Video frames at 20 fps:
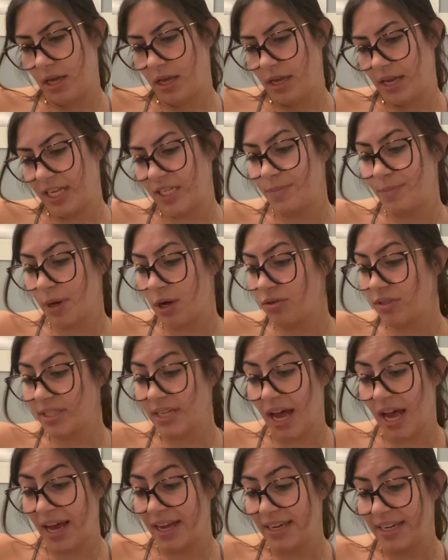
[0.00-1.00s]
His bones
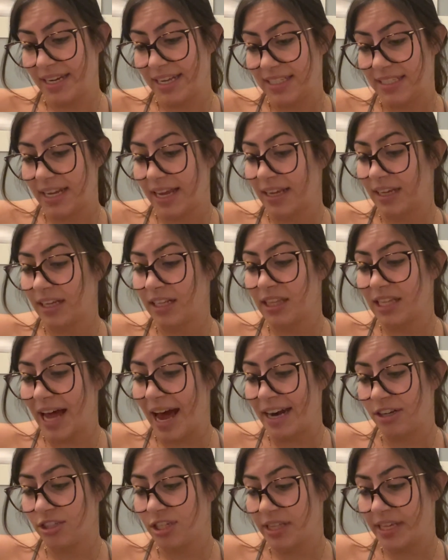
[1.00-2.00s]
unknit and
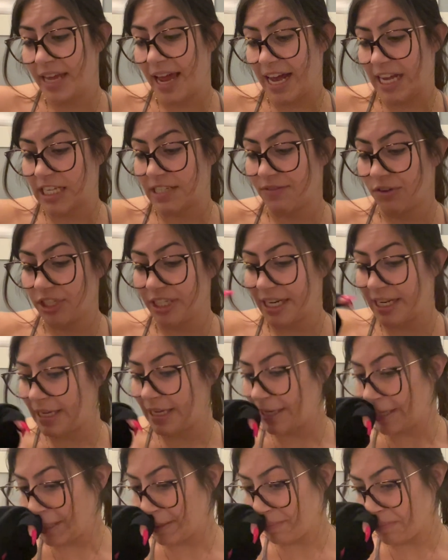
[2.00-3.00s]
clattered to the asphalt in a
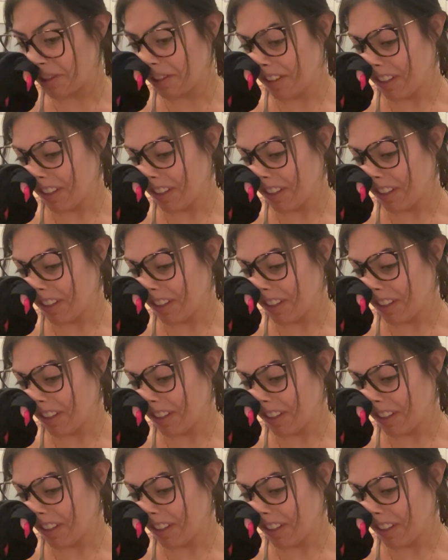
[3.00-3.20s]
heap.